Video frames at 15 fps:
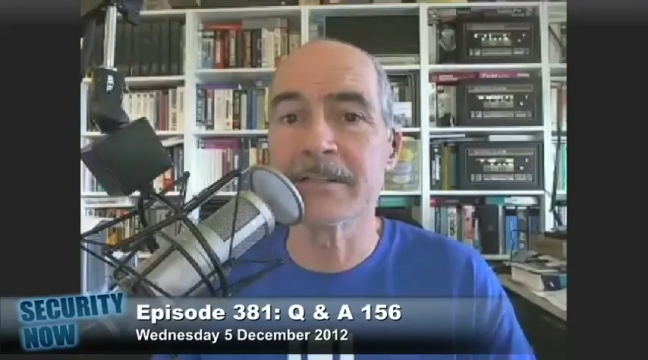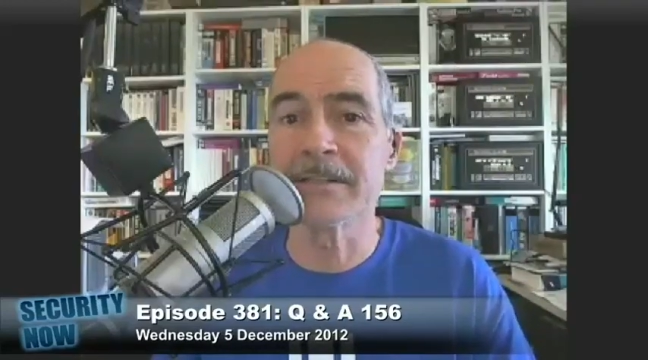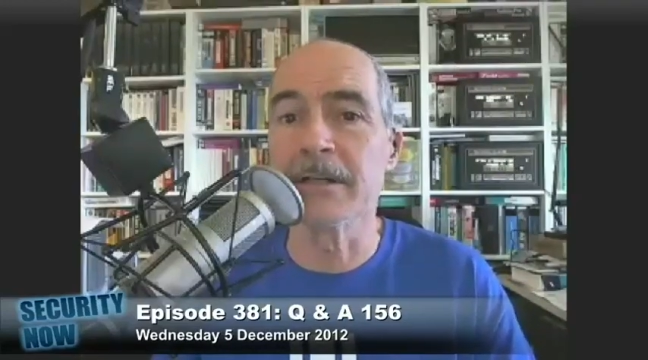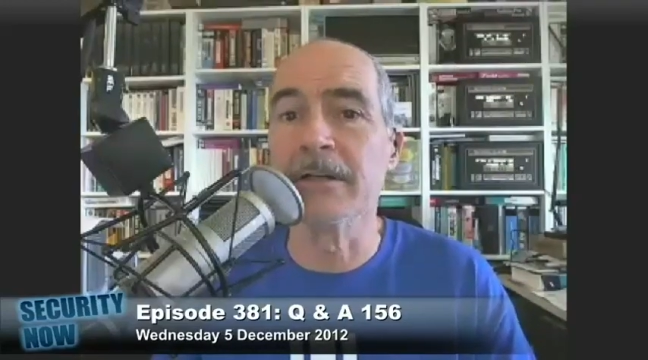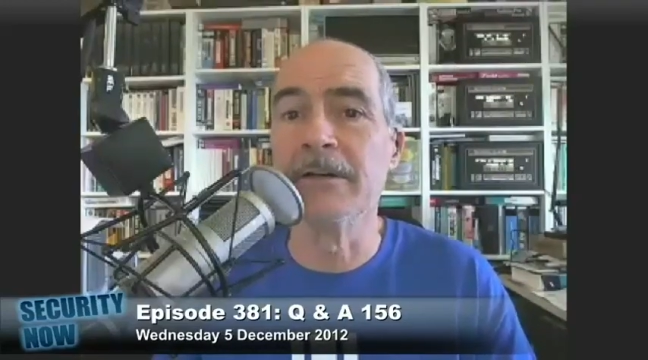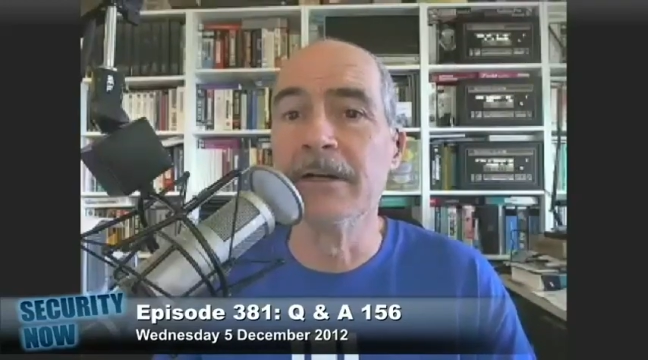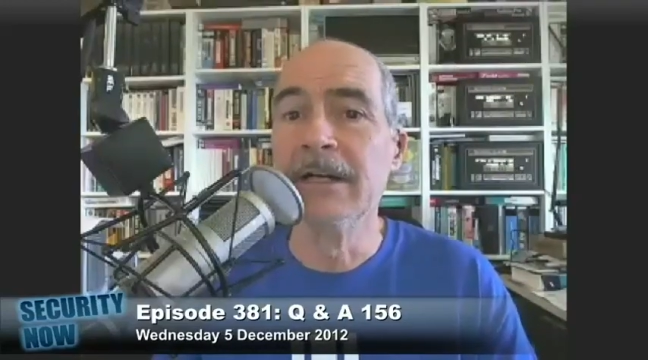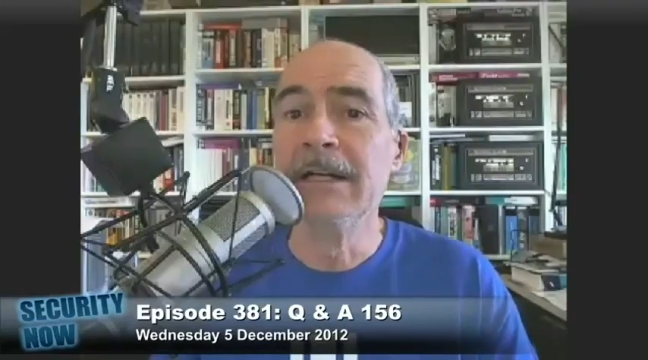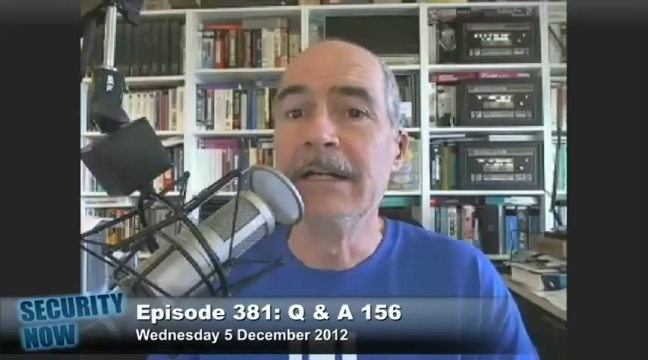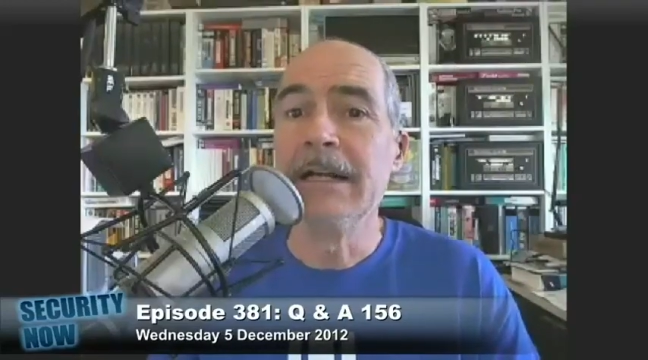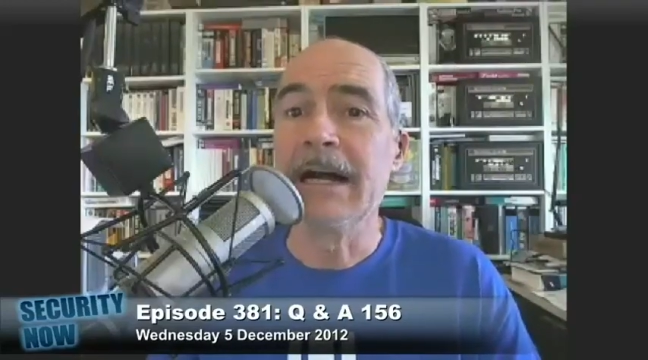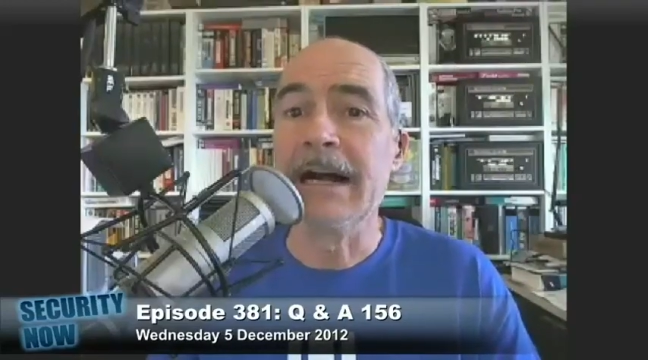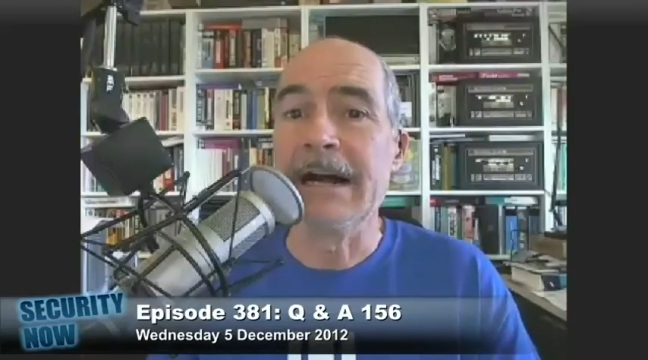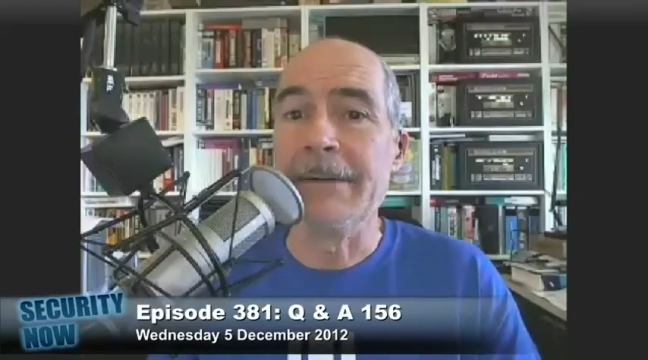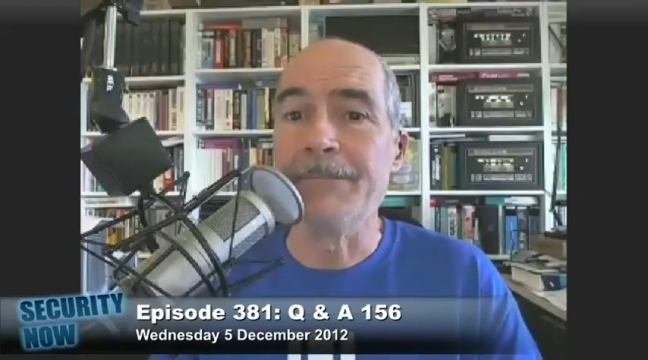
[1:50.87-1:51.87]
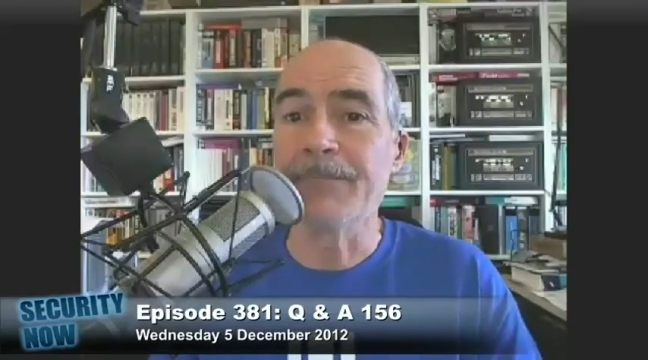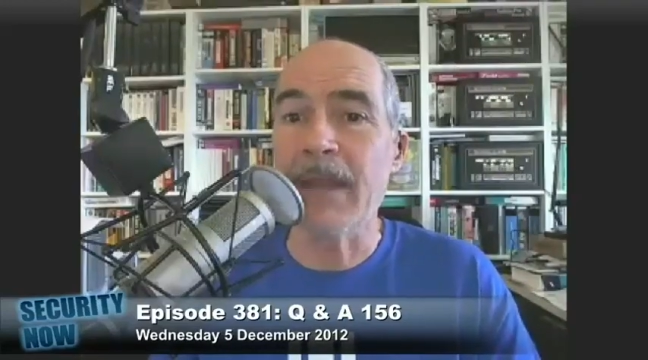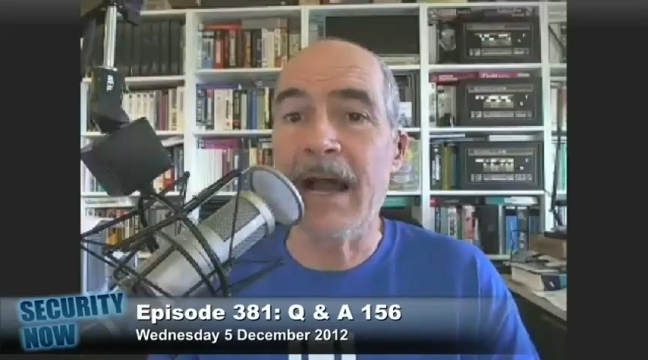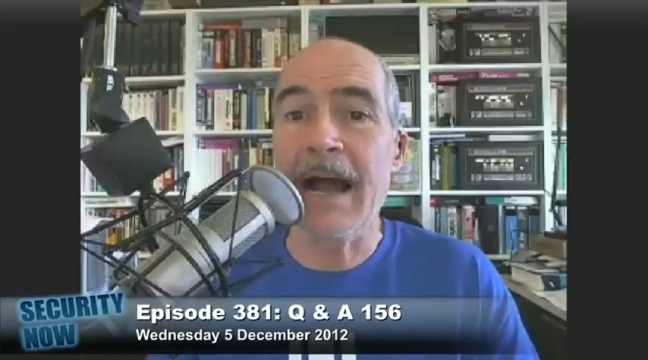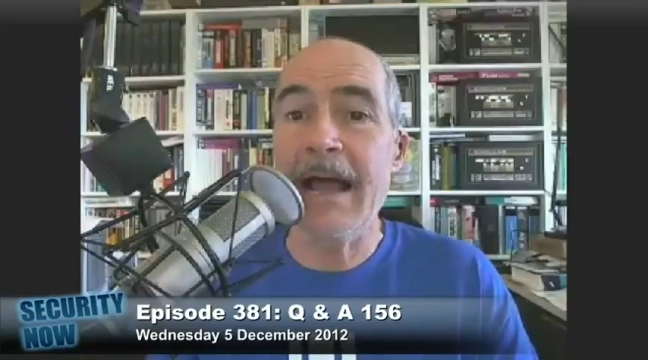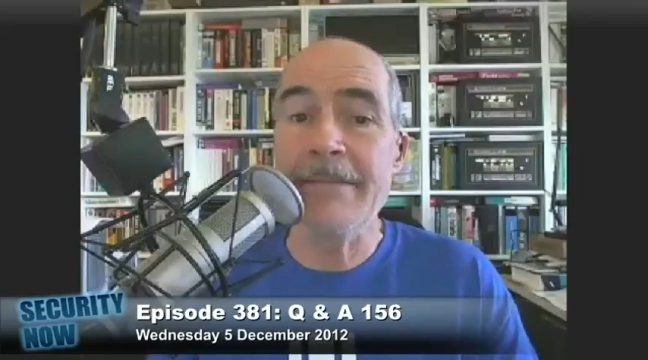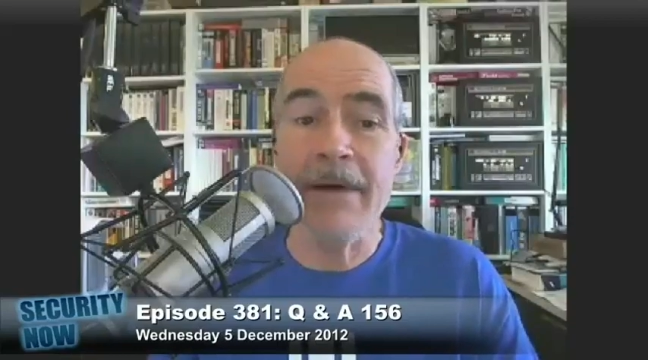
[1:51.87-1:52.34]
So
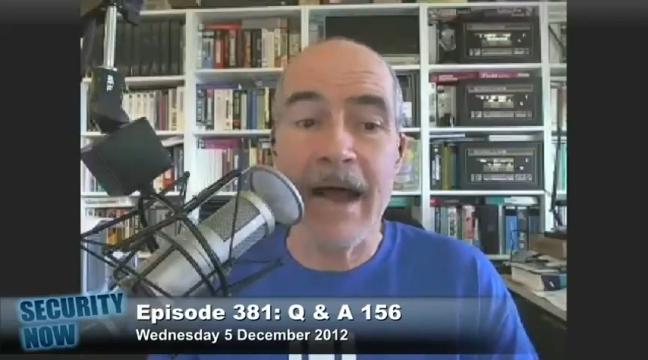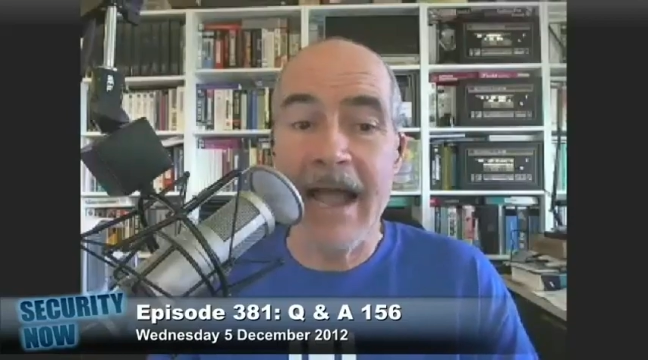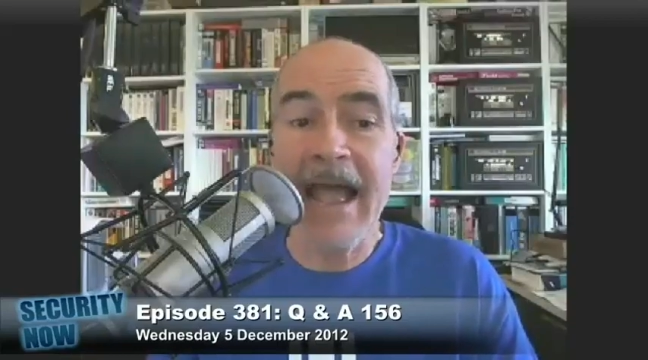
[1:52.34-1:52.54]
um, I,